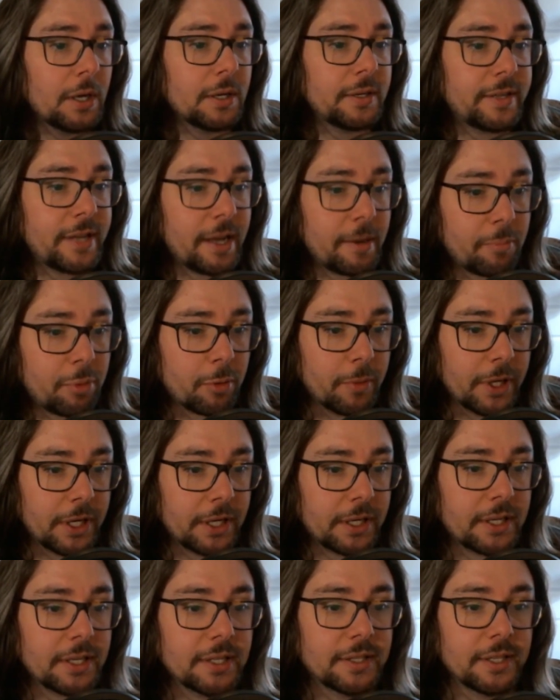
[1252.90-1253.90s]

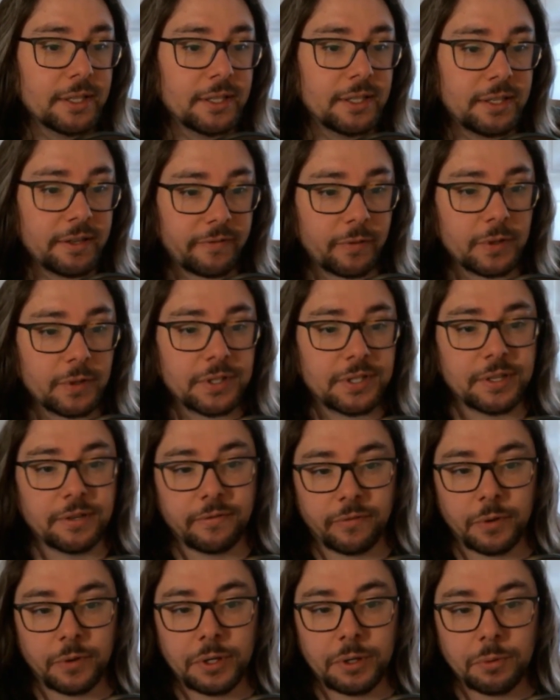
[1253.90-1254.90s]
Temperament is the difference in
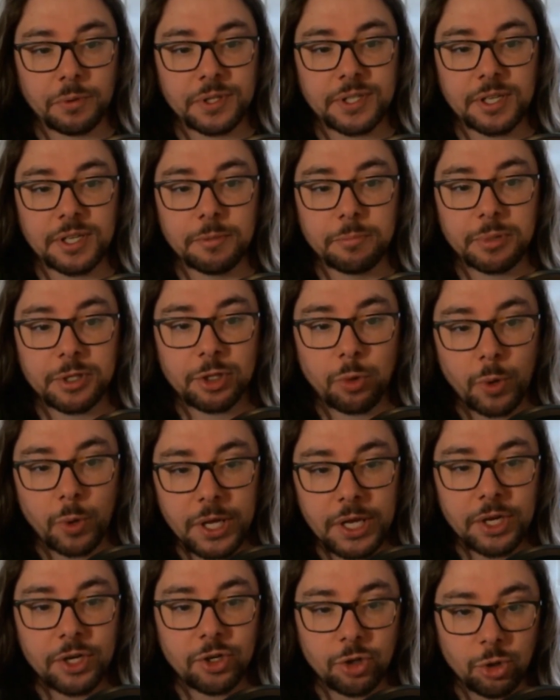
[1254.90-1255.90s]
frequency
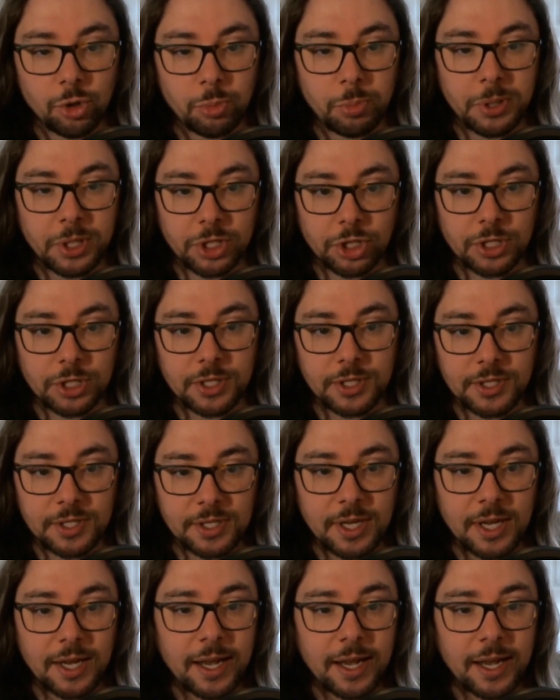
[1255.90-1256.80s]
between two pitches,